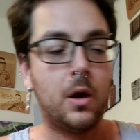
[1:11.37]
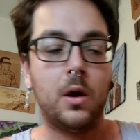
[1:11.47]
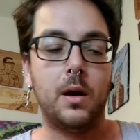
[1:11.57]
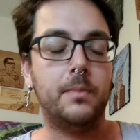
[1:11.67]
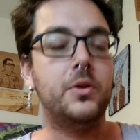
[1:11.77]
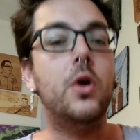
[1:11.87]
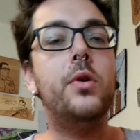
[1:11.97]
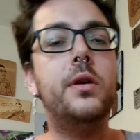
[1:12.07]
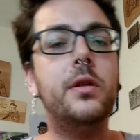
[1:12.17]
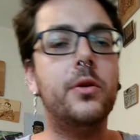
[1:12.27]
I'm
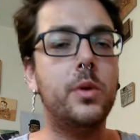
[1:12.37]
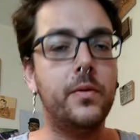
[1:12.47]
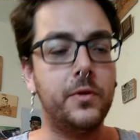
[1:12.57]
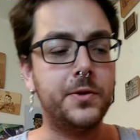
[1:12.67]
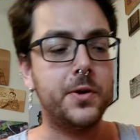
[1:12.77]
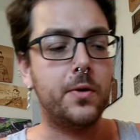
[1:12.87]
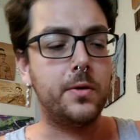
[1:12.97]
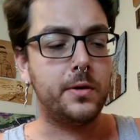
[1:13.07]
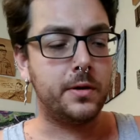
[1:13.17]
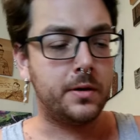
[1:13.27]
going to the River
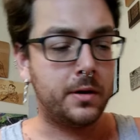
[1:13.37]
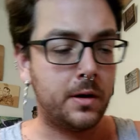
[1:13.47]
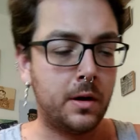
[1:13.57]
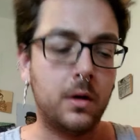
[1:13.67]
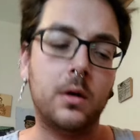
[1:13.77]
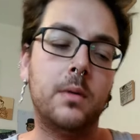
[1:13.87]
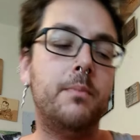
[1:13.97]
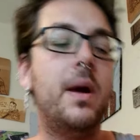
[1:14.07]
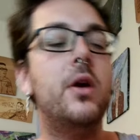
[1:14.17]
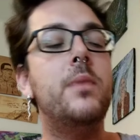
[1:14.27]
Jordan,
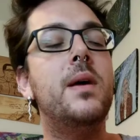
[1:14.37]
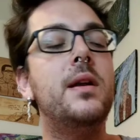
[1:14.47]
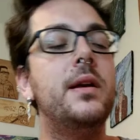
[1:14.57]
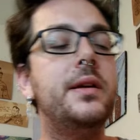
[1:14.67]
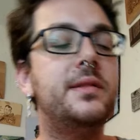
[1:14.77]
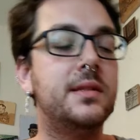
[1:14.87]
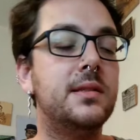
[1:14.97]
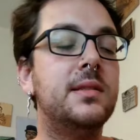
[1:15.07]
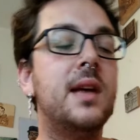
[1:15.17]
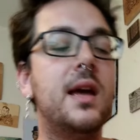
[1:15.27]
bury my knees
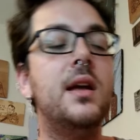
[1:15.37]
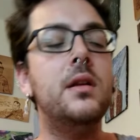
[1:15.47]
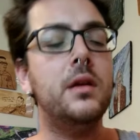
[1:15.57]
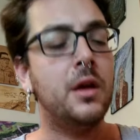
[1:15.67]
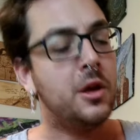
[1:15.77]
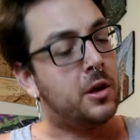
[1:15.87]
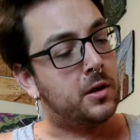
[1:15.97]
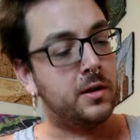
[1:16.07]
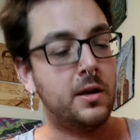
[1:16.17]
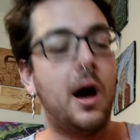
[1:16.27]
in sand.
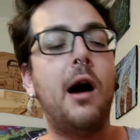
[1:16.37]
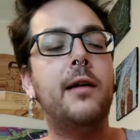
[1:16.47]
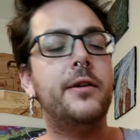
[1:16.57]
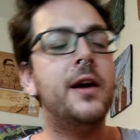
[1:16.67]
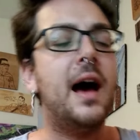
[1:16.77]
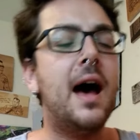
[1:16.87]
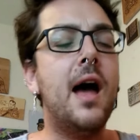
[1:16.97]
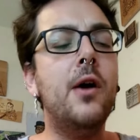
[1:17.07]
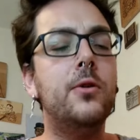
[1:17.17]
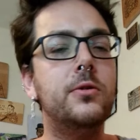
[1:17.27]
Gonna holler
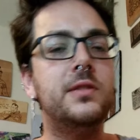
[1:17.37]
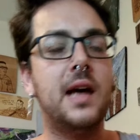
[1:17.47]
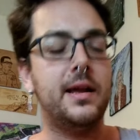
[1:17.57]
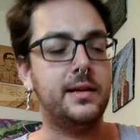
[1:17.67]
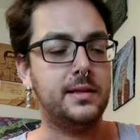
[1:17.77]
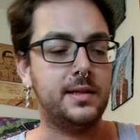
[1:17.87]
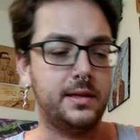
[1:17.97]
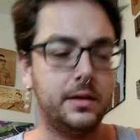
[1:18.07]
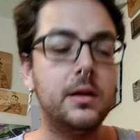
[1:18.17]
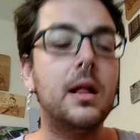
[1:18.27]
high hosanna
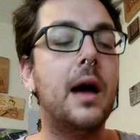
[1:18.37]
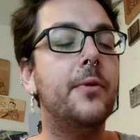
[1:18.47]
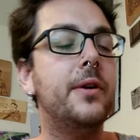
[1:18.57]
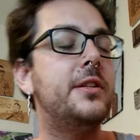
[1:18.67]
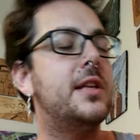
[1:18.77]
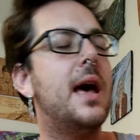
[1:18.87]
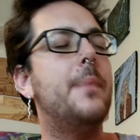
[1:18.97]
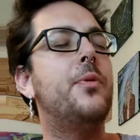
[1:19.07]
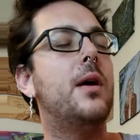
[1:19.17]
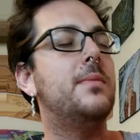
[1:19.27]
till I reach
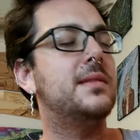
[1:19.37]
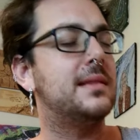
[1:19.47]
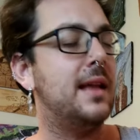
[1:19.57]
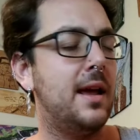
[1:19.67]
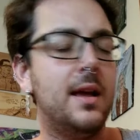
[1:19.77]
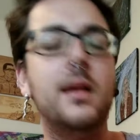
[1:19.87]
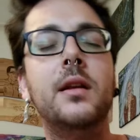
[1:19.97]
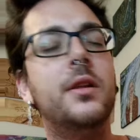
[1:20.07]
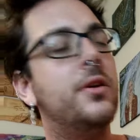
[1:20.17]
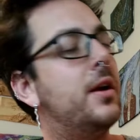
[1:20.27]
that promised
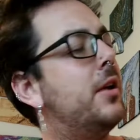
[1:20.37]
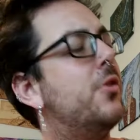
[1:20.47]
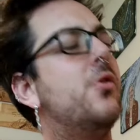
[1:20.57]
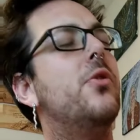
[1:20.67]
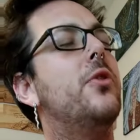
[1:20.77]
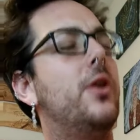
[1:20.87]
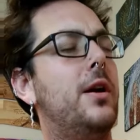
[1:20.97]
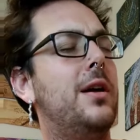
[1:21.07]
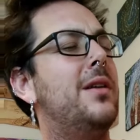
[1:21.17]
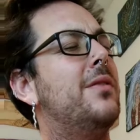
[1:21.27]
land. There ain't no
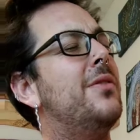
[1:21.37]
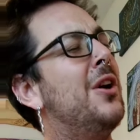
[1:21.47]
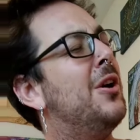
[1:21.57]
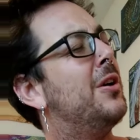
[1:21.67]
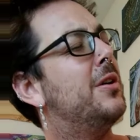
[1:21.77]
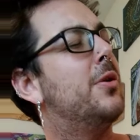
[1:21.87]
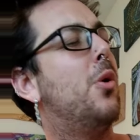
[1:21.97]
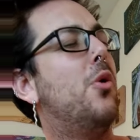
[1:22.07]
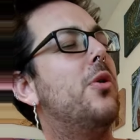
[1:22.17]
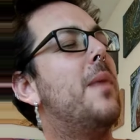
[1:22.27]
grave can
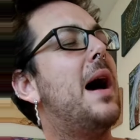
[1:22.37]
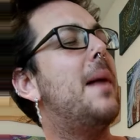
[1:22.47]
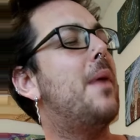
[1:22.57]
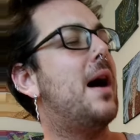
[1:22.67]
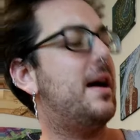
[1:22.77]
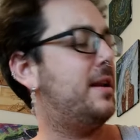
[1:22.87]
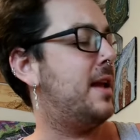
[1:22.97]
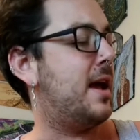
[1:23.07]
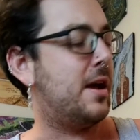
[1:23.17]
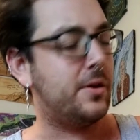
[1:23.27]
hold my
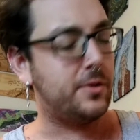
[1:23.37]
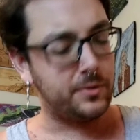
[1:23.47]
body down.